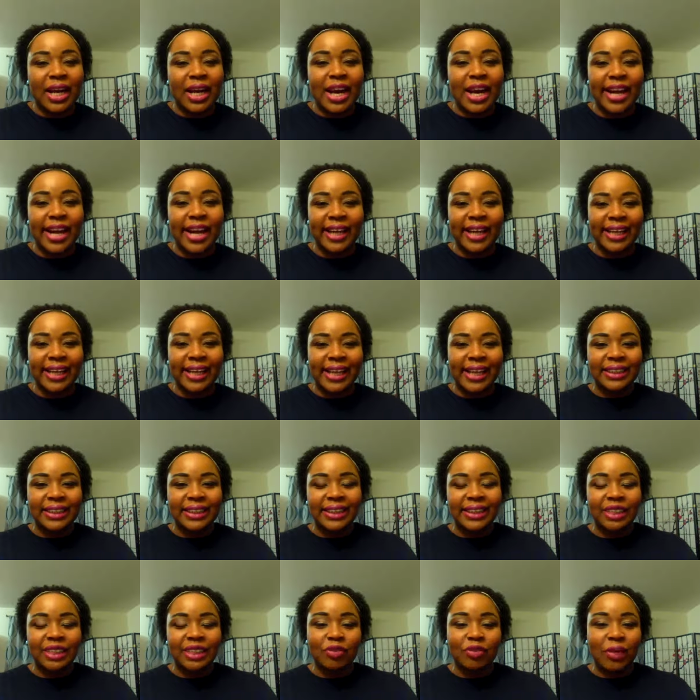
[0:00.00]
Alright guys,
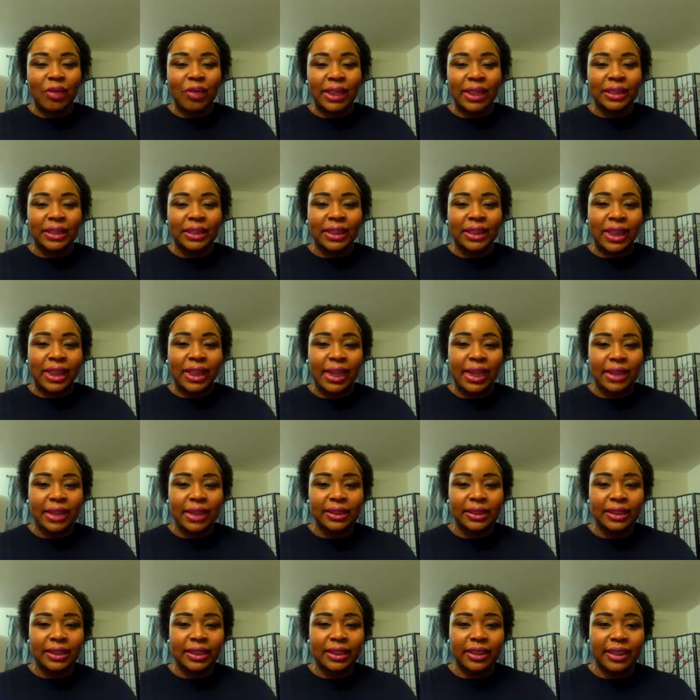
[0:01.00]
thanks for watching, and I'll
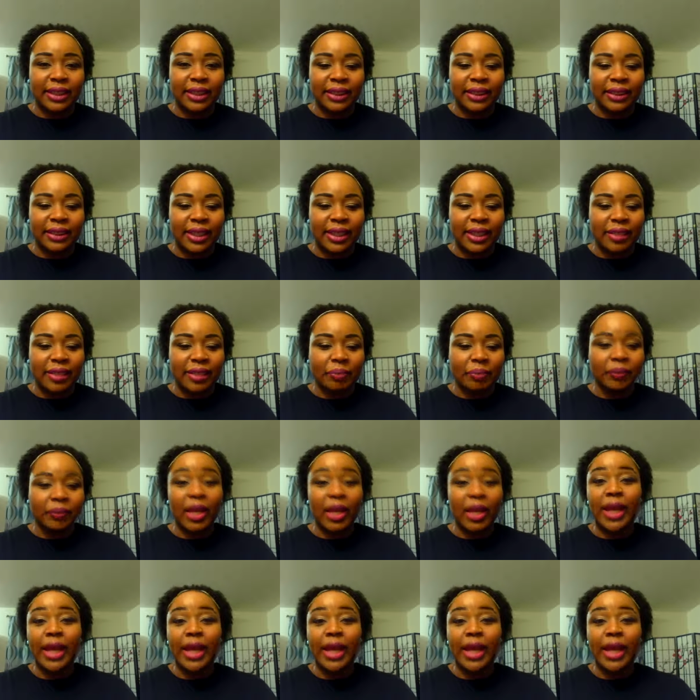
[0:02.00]
see you next time.